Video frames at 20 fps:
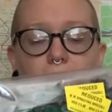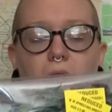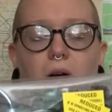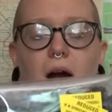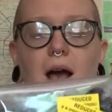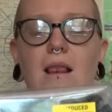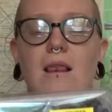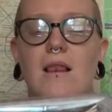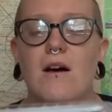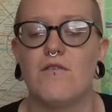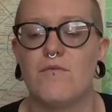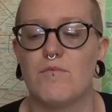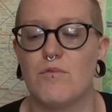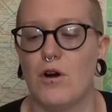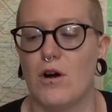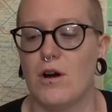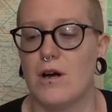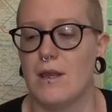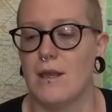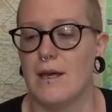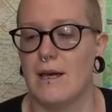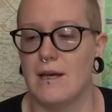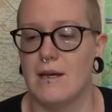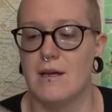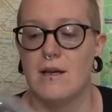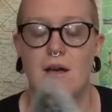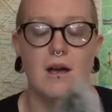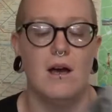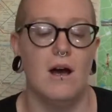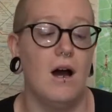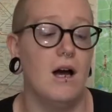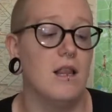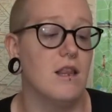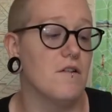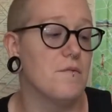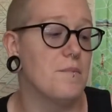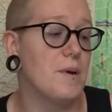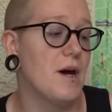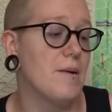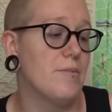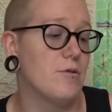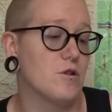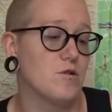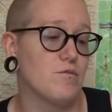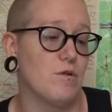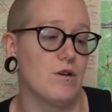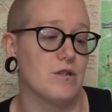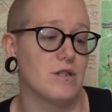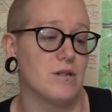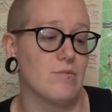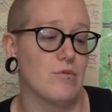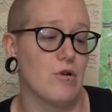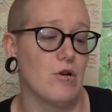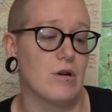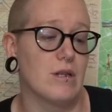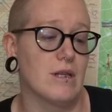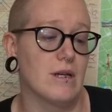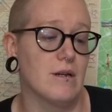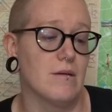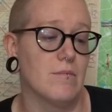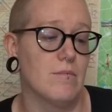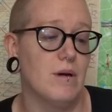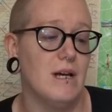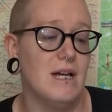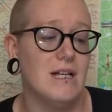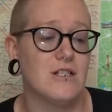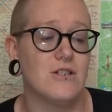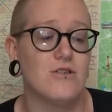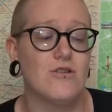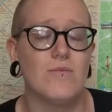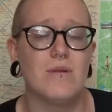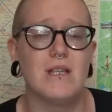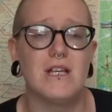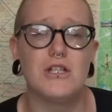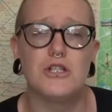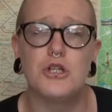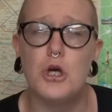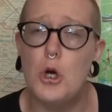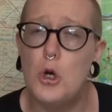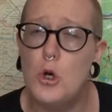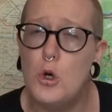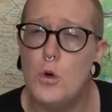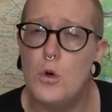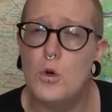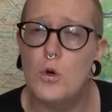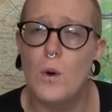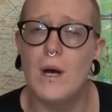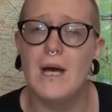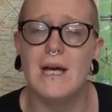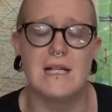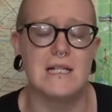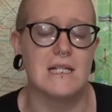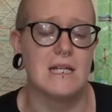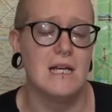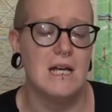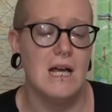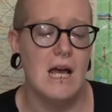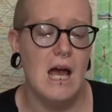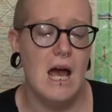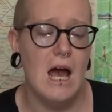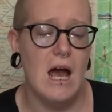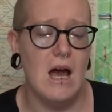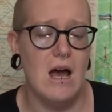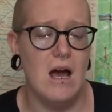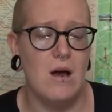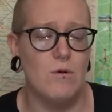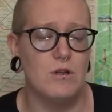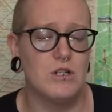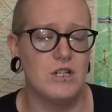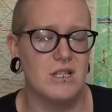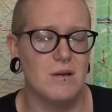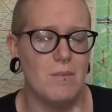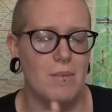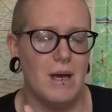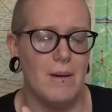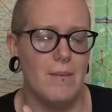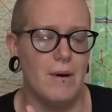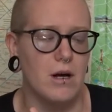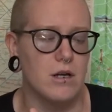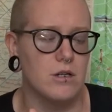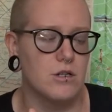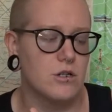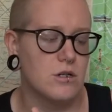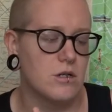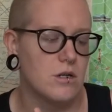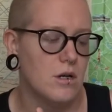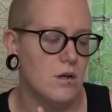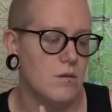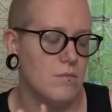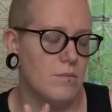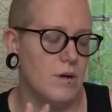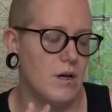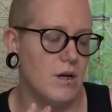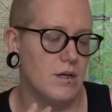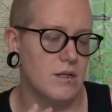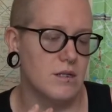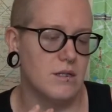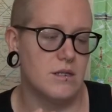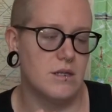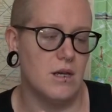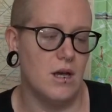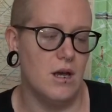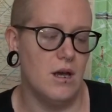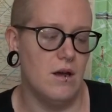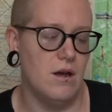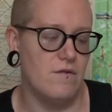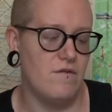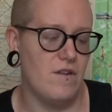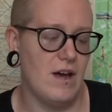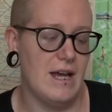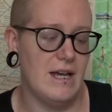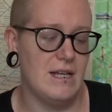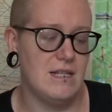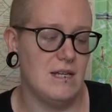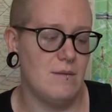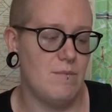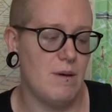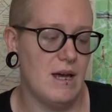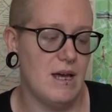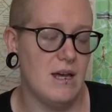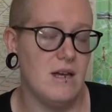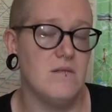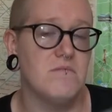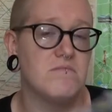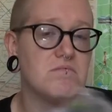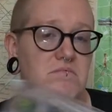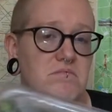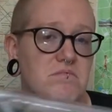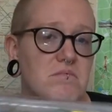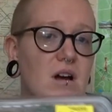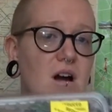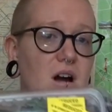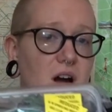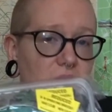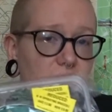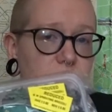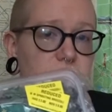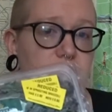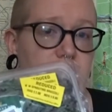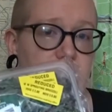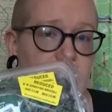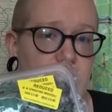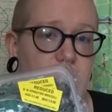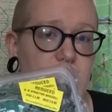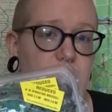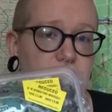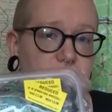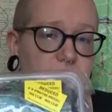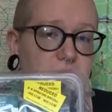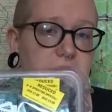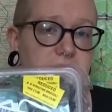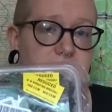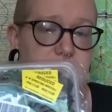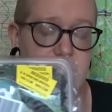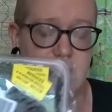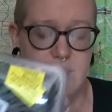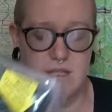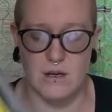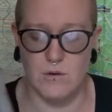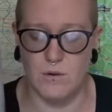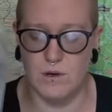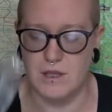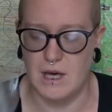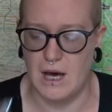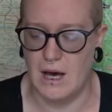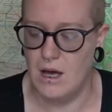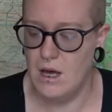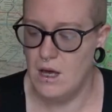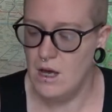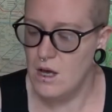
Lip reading: I love broccoli. I love purple sprouting broccoli. But it's normally £2, which is a bit much. But for 80p, I'm pretty sure that I can deal with that.